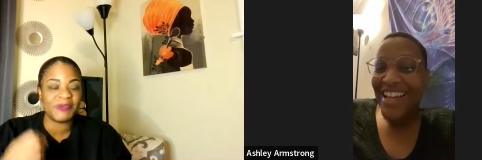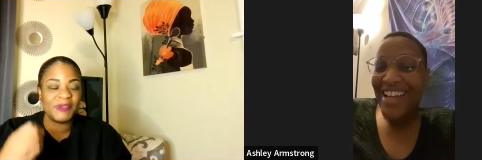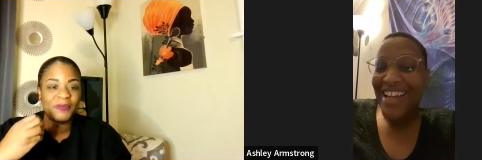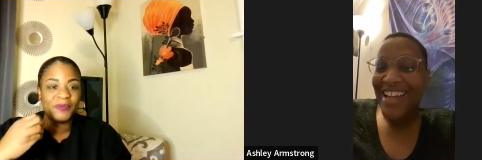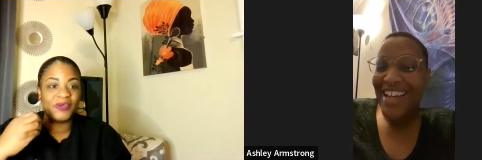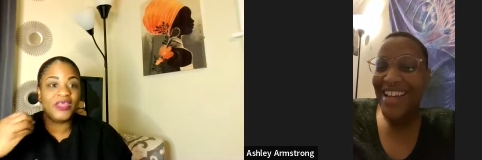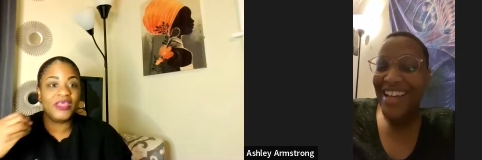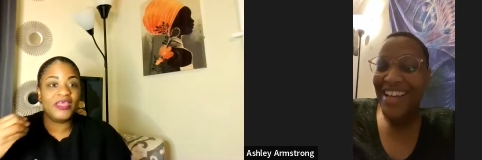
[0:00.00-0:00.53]

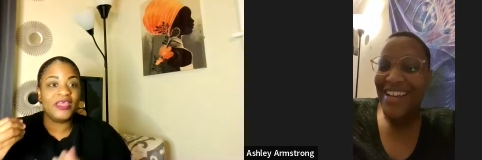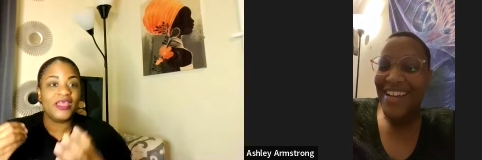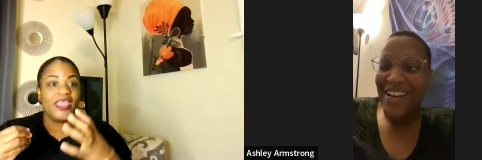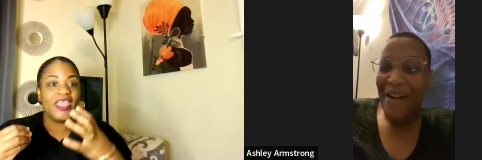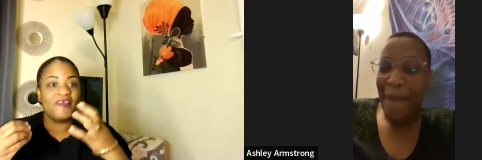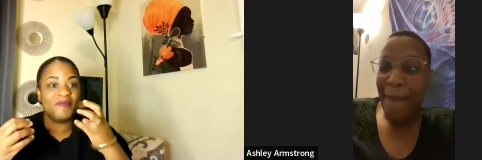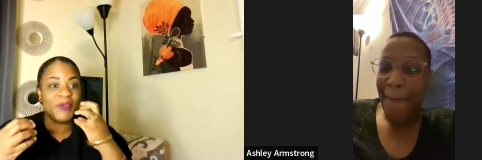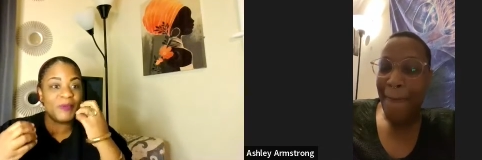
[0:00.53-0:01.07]
Speaker 1: people,
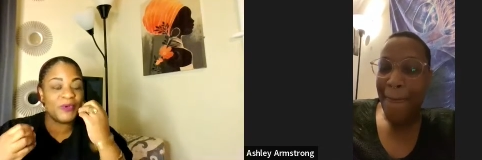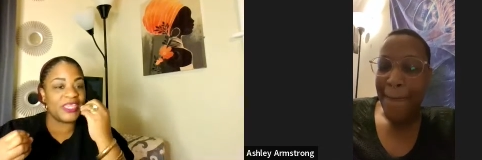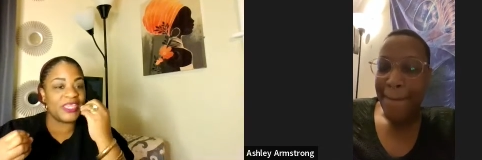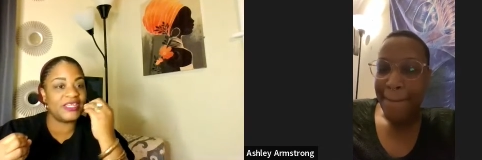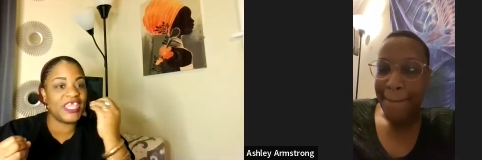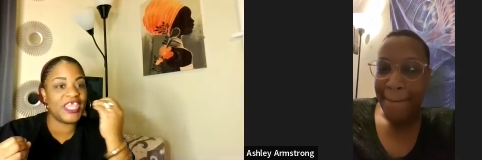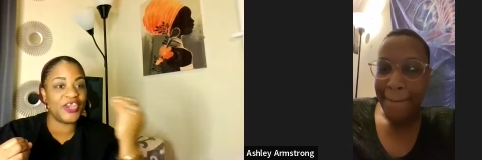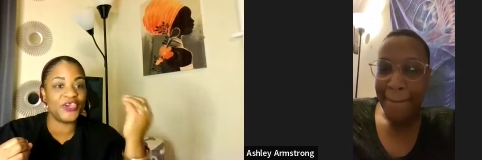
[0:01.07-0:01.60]
if people
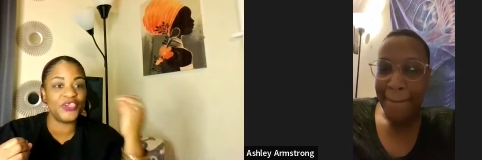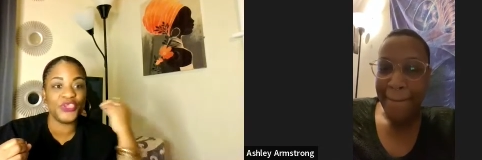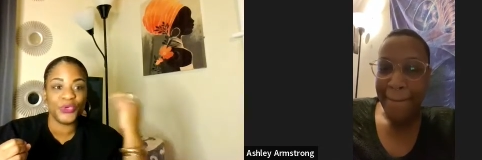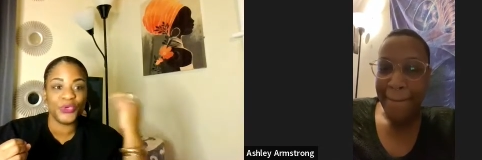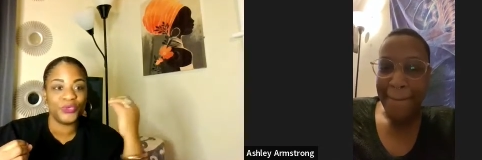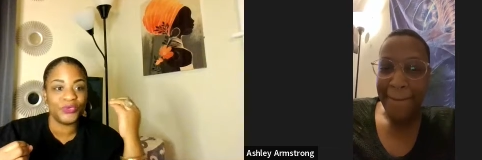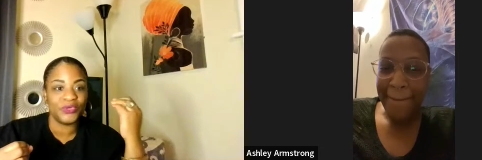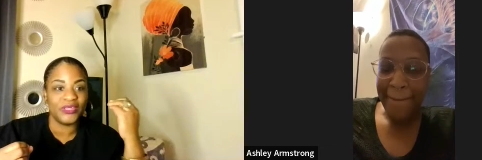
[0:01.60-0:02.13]
can hear
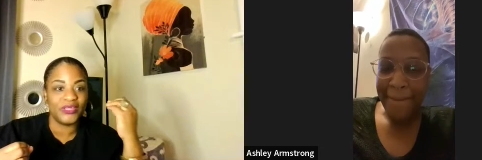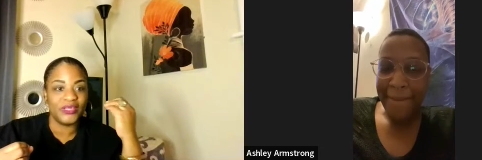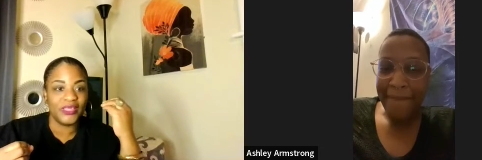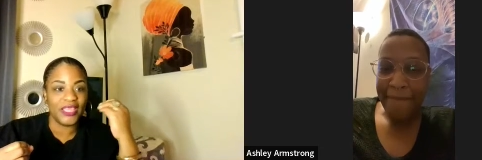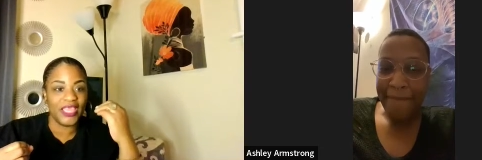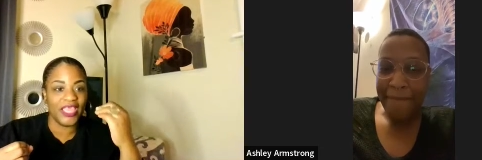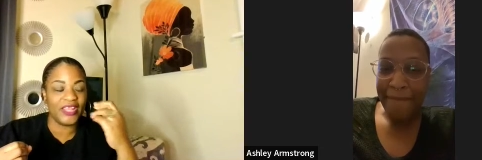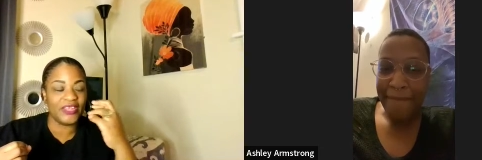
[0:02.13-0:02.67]
you,
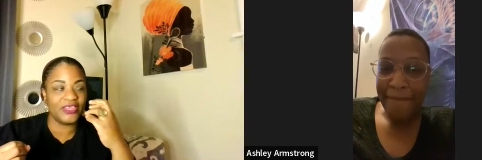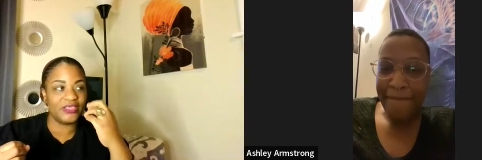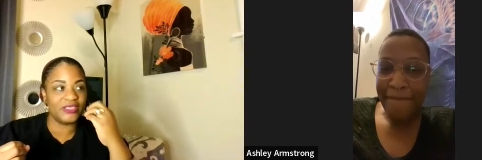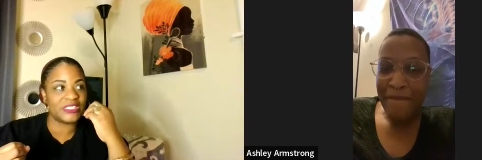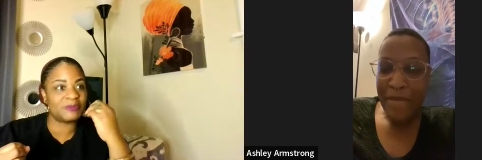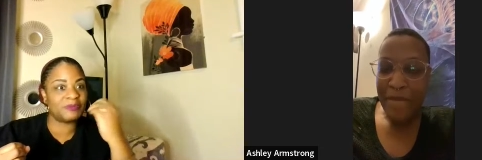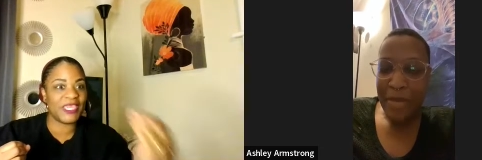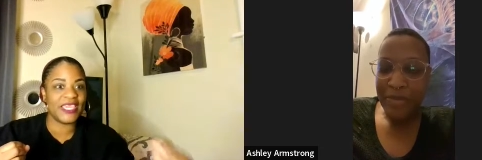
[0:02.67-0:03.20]

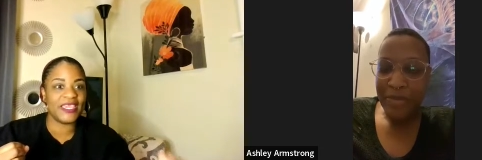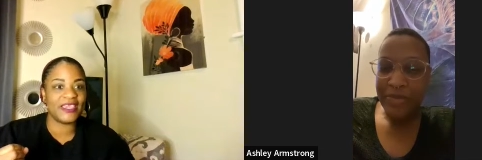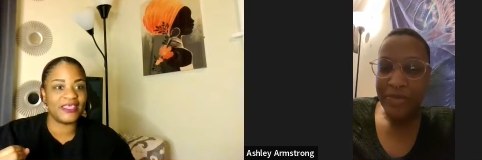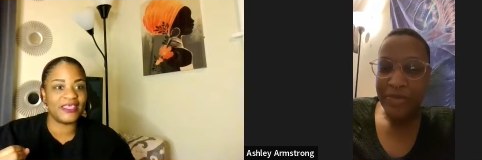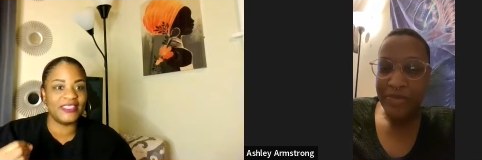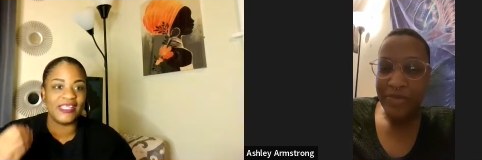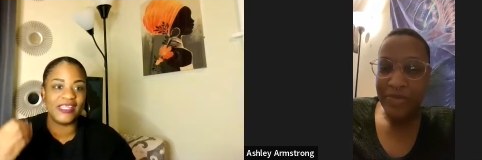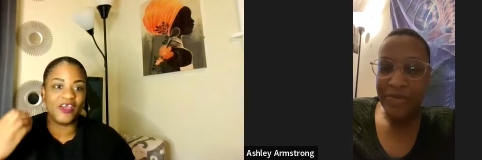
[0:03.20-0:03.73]
and
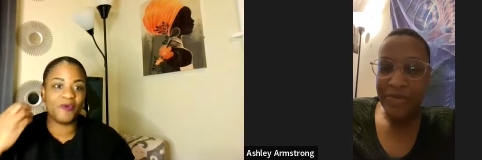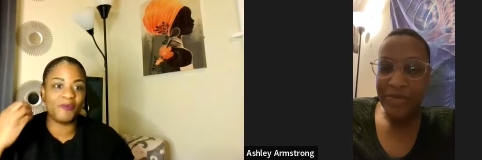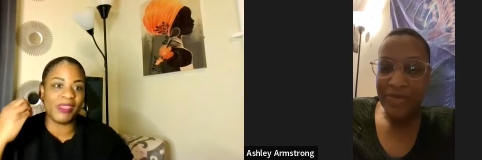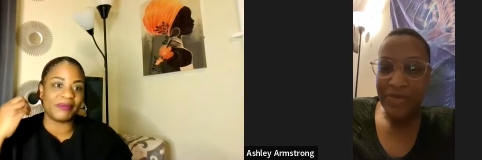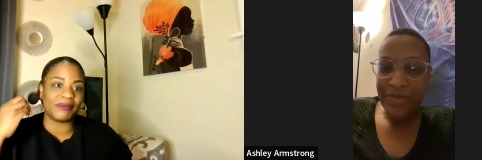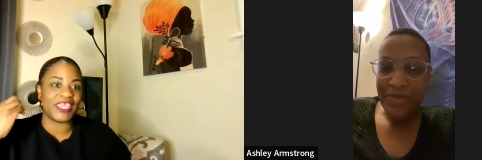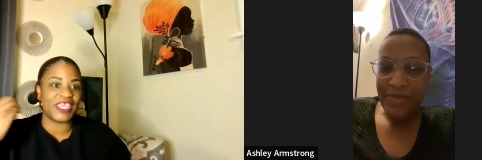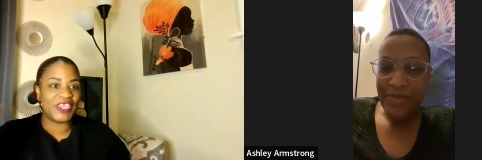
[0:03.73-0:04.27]
speak, then they'll
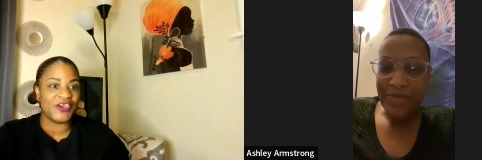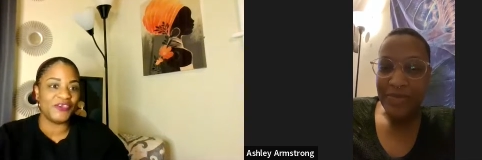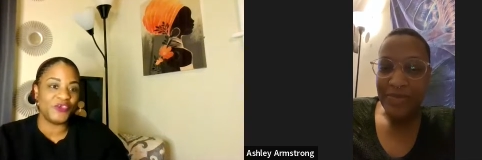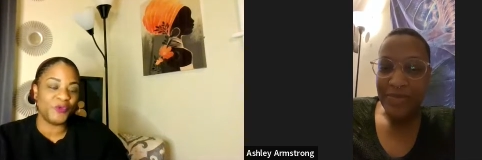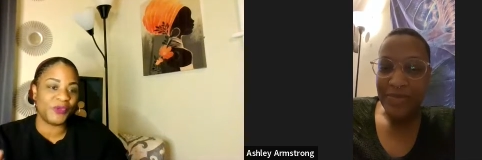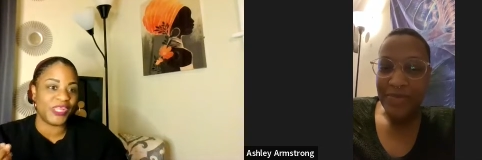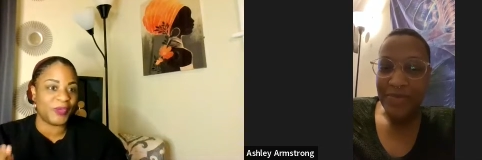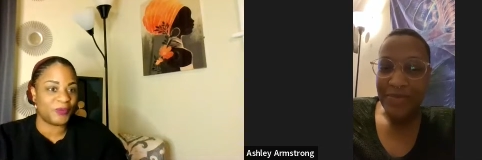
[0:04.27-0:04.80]
be able to hear
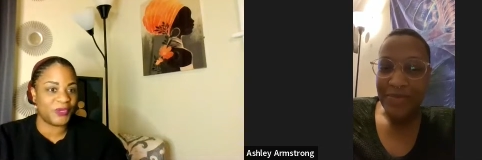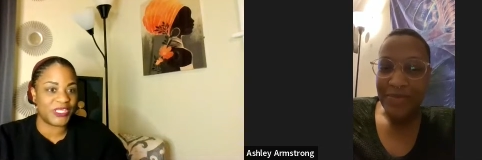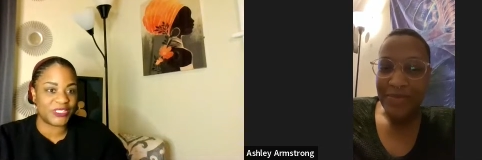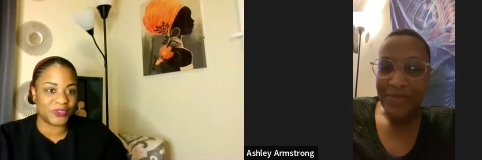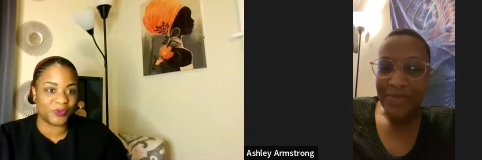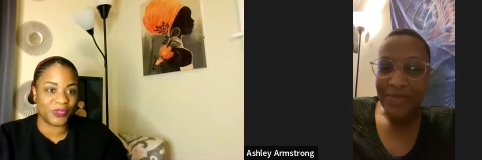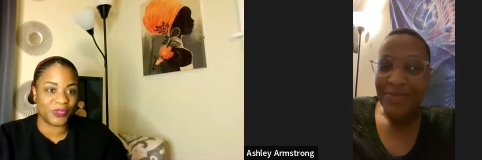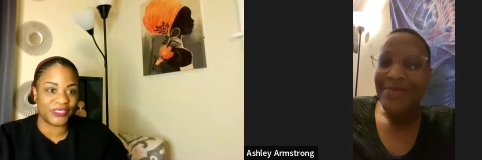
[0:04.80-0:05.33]
you when they
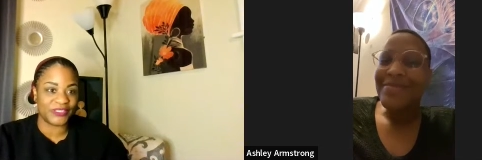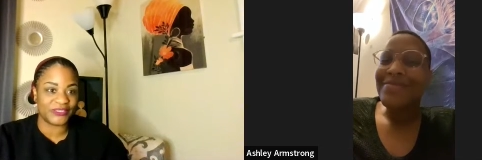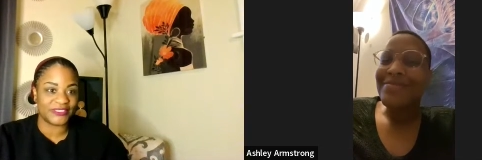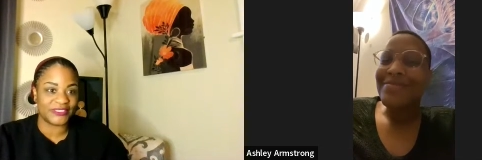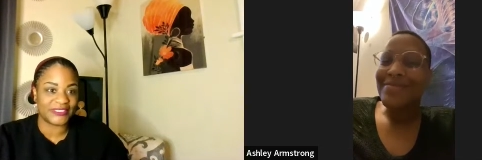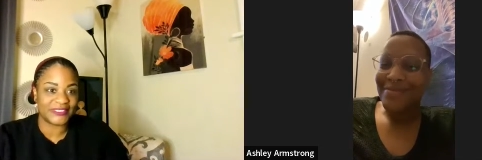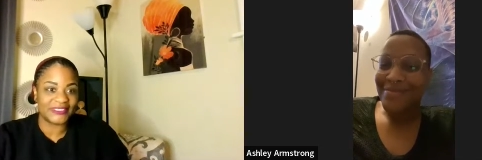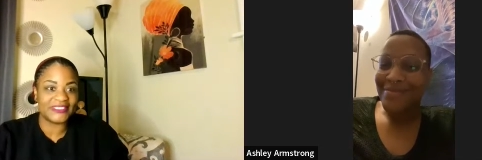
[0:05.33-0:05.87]
read your
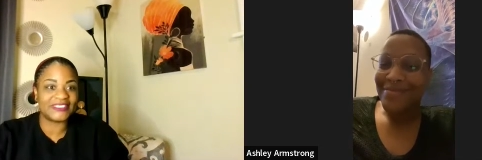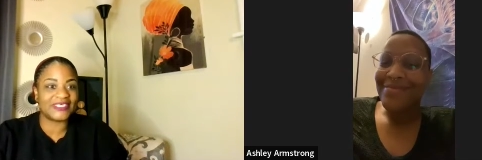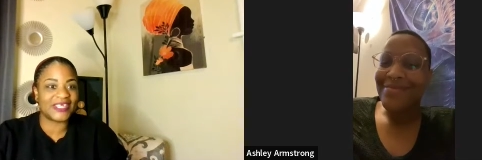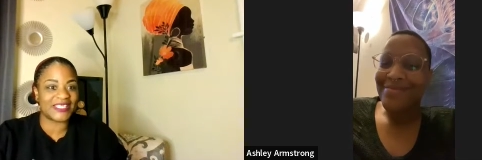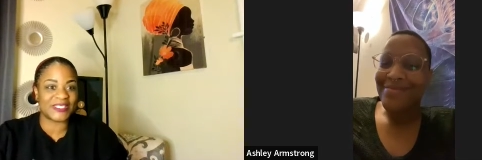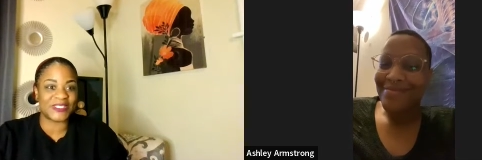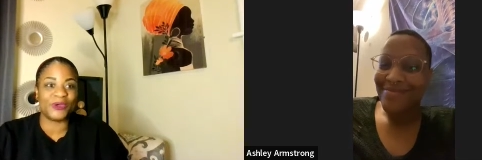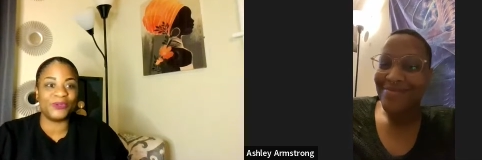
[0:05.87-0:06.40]
words. Mm-hmm. So
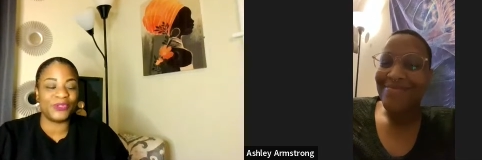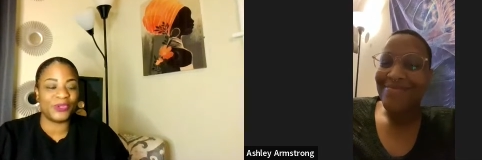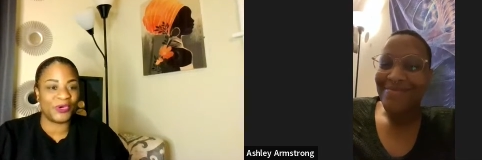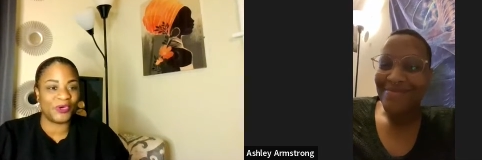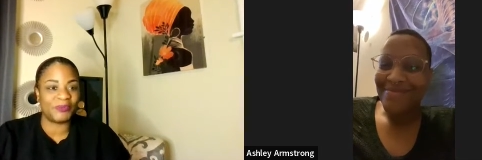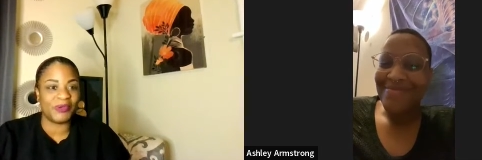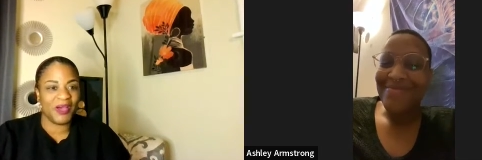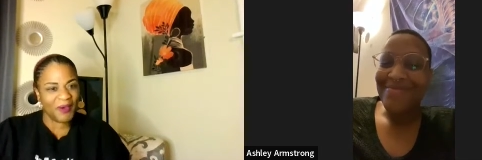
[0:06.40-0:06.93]
that's so mm-hmm.
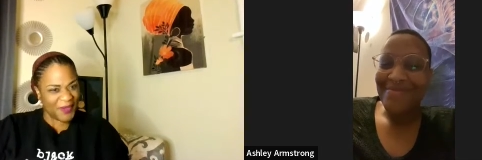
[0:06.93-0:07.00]
dope.